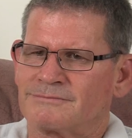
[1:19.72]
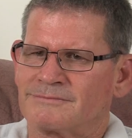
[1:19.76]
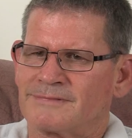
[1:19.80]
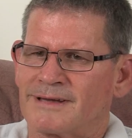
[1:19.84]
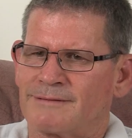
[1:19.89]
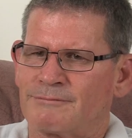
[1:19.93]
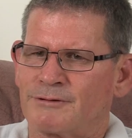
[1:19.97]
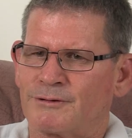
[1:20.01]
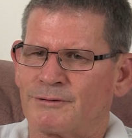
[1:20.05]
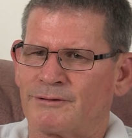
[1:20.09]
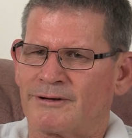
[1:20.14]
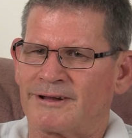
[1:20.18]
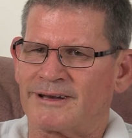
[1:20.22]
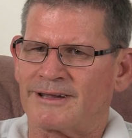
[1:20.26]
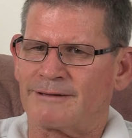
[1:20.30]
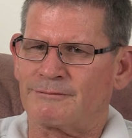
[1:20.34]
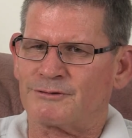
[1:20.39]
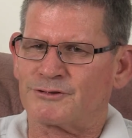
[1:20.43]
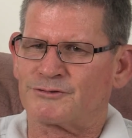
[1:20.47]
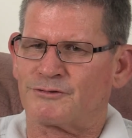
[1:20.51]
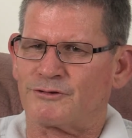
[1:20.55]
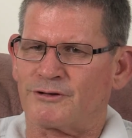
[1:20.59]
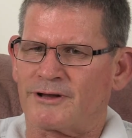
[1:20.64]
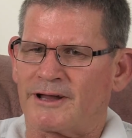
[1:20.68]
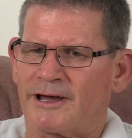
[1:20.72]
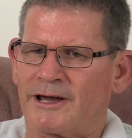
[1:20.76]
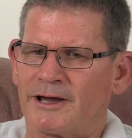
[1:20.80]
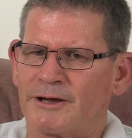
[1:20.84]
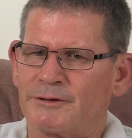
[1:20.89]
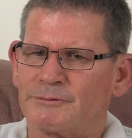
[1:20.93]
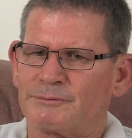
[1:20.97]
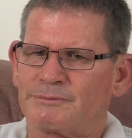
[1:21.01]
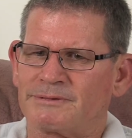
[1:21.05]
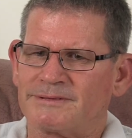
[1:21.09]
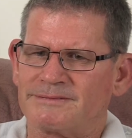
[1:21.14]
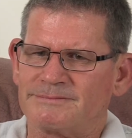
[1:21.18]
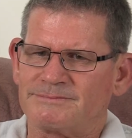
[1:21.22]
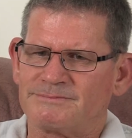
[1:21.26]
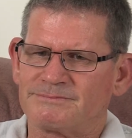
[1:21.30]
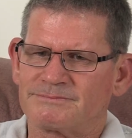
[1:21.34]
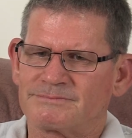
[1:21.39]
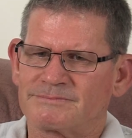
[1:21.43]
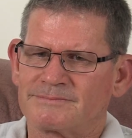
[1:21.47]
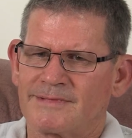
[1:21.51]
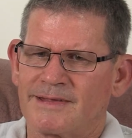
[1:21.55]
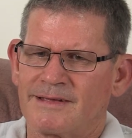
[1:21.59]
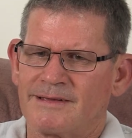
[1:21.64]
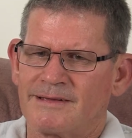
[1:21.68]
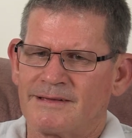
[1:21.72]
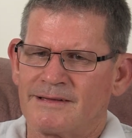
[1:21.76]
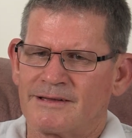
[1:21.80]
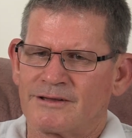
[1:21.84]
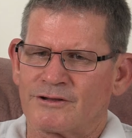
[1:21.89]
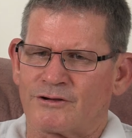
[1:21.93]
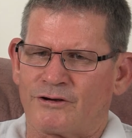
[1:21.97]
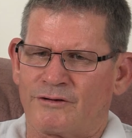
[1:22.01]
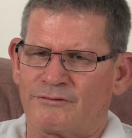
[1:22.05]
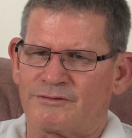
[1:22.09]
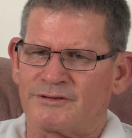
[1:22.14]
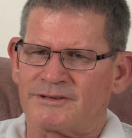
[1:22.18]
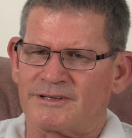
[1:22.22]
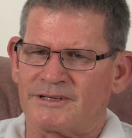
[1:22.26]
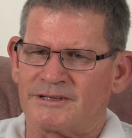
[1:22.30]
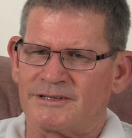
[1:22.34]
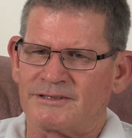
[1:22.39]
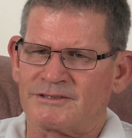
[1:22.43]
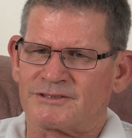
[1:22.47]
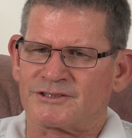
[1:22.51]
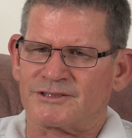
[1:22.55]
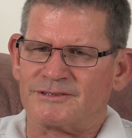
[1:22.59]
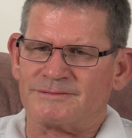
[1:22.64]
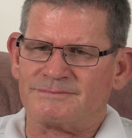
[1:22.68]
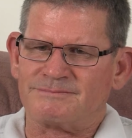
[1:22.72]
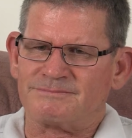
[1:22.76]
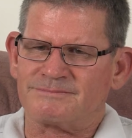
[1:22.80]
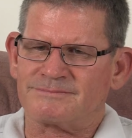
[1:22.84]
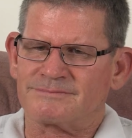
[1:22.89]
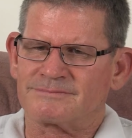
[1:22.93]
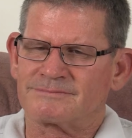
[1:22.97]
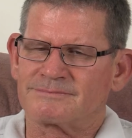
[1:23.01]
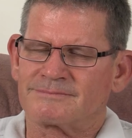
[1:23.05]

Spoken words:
Everybody was full of hope and confidence, and